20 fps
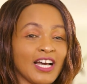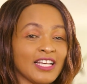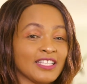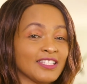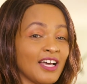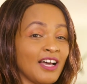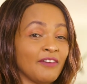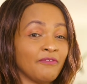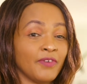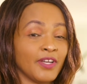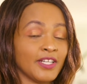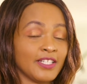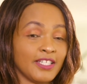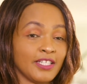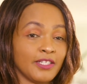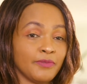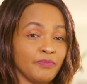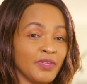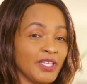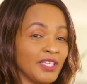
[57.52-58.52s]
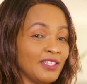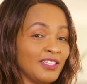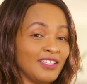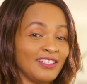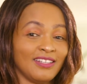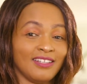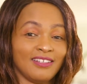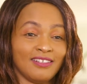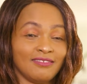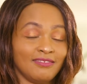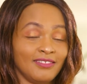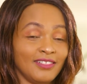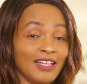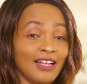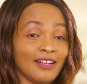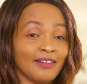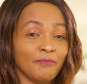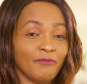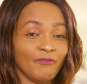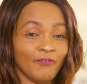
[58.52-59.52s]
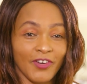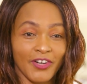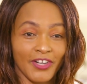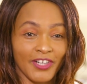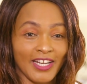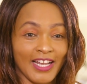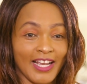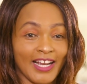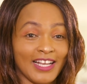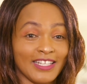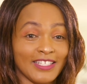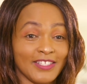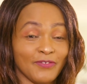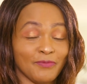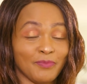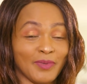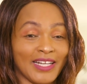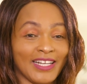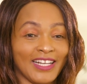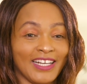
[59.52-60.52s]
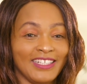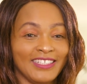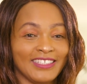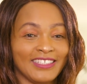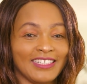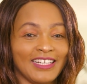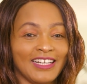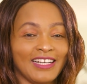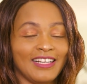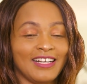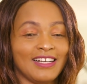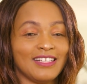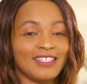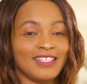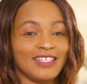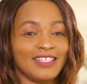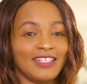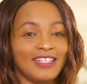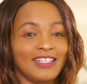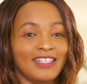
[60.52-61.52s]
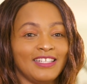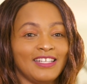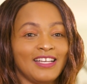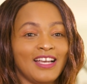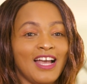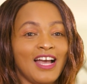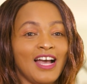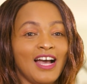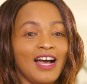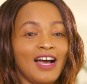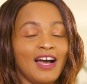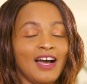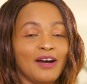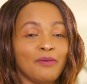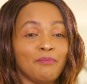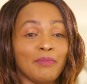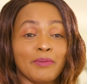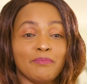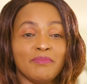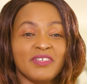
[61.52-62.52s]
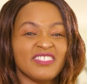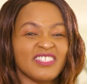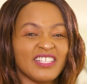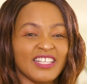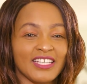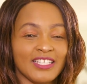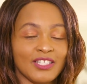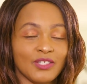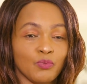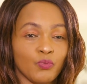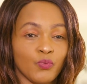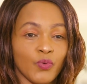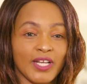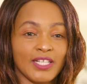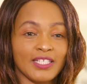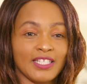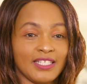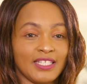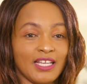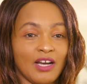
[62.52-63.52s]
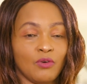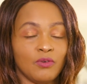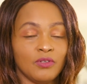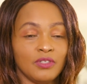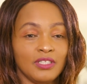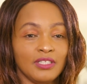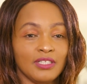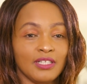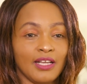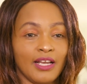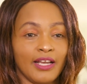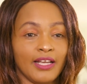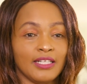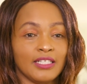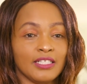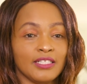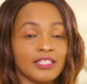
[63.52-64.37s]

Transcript: has affected me in a very negative manner, as in my business went down, and